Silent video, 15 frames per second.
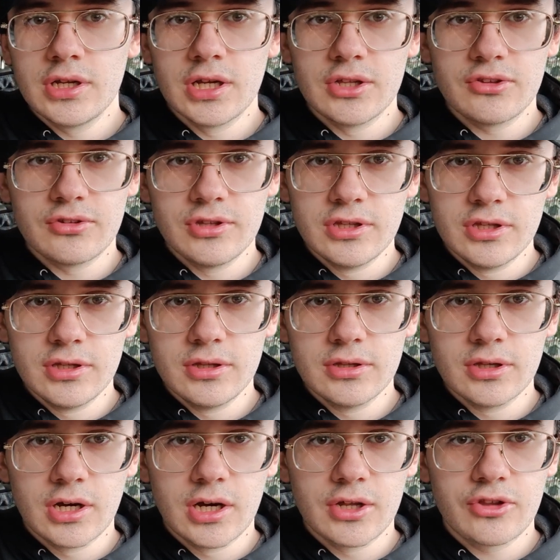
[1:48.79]
it's the
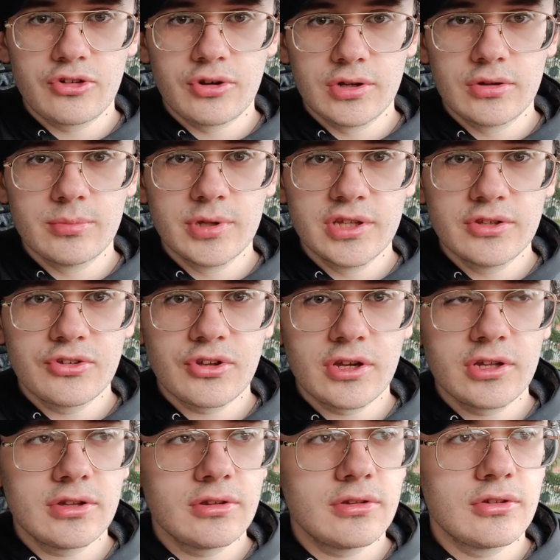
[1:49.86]
trainer blade
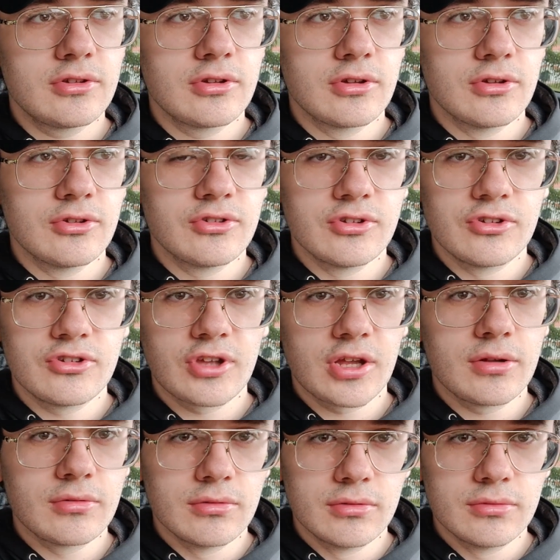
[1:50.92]
design, because the
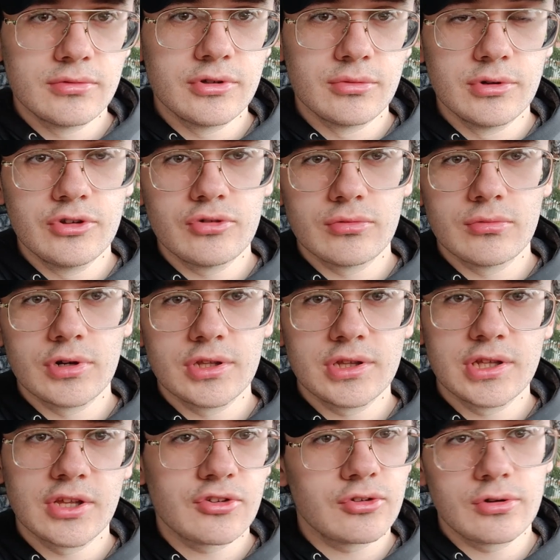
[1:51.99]
Sentinel, the original
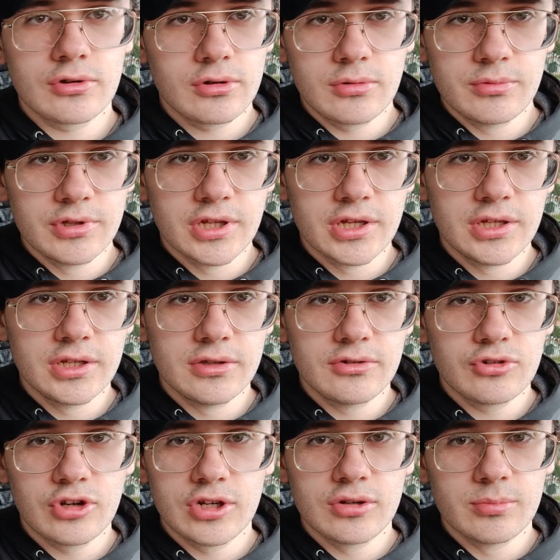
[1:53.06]
one, does not come with any
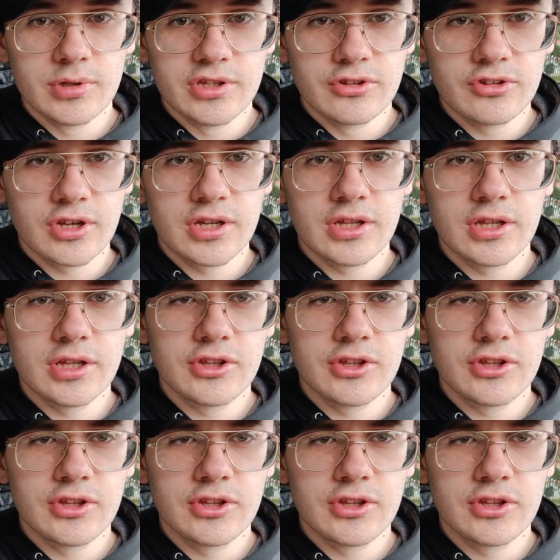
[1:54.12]
trainer blade design.